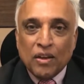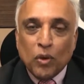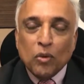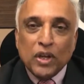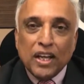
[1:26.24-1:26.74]

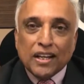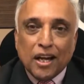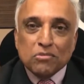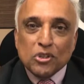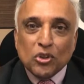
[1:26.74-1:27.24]
When we
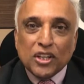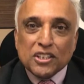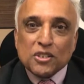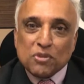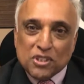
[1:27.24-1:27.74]
come to look at
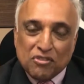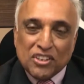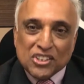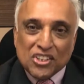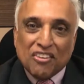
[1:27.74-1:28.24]
the
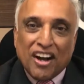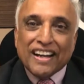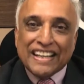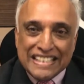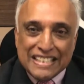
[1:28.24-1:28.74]
specifics of
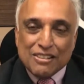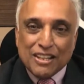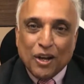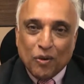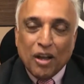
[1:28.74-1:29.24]
our
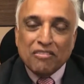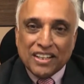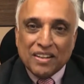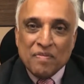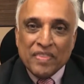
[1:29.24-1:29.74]
industry,
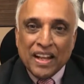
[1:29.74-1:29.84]
however,